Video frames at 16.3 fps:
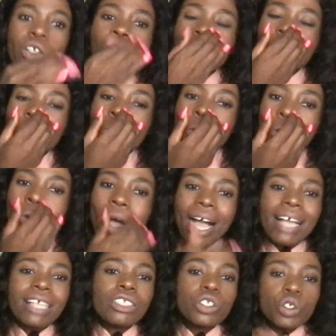you
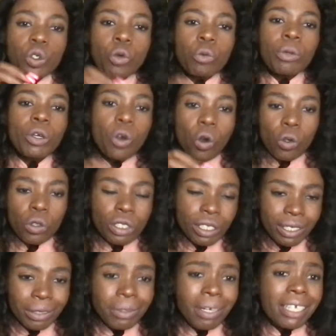want to be
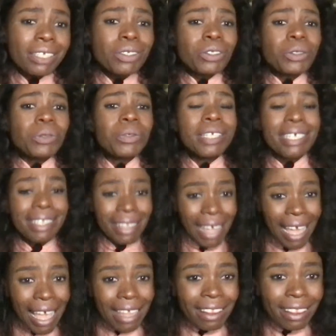continually doing
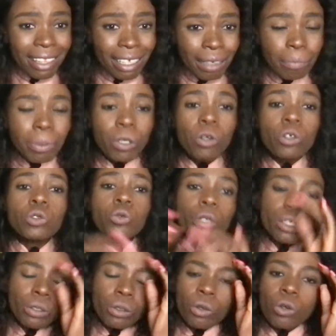that thing, because
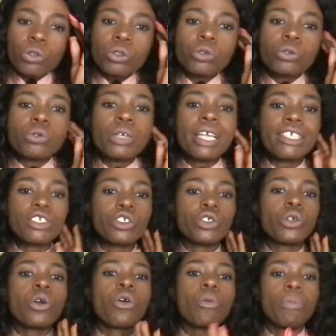when you go to a
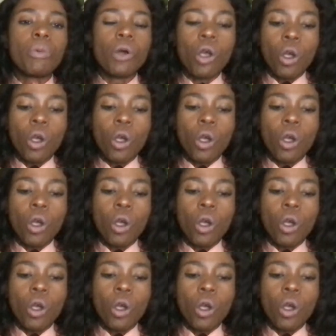job